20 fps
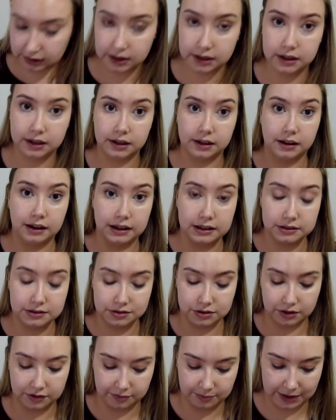NARS
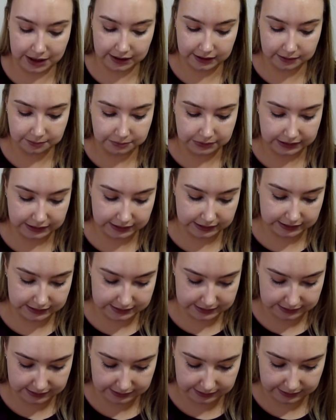Soft Matte Complete
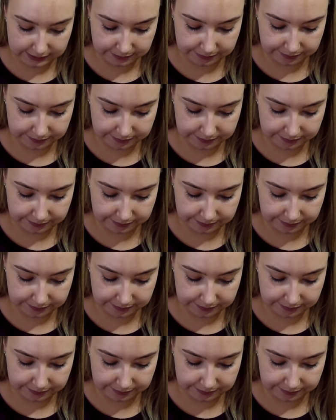Concealer.